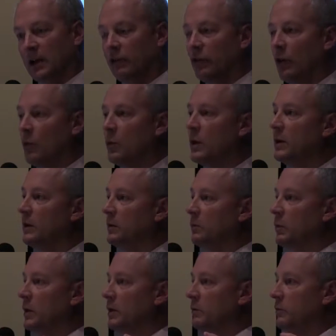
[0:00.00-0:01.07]
And so
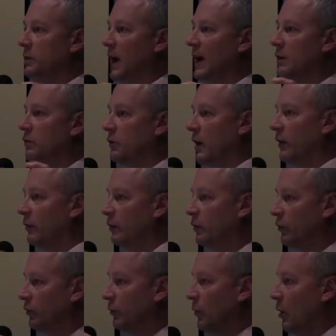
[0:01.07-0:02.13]
we digress
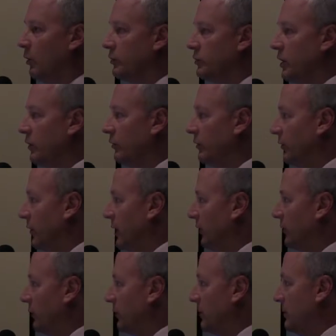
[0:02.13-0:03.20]
to small chunks of
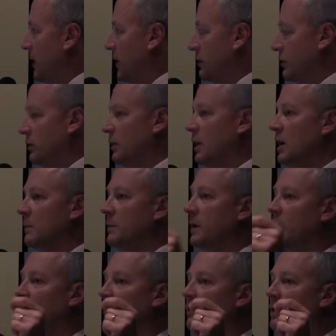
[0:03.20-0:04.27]
things that we measure
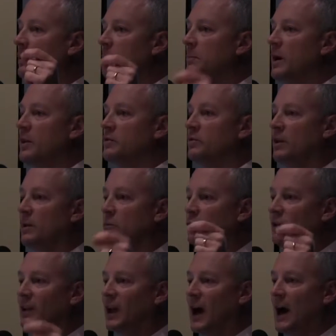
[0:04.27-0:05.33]
because we can measure them
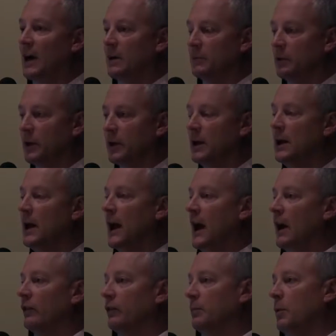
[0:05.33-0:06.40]
reliably
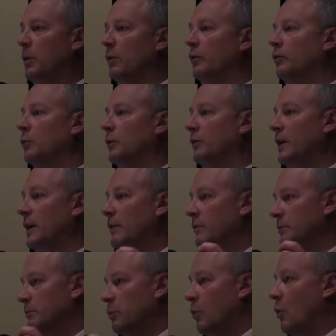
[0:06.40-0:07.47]
as opposed to if they
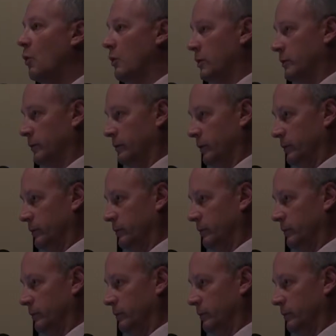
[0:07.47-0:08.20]
are important.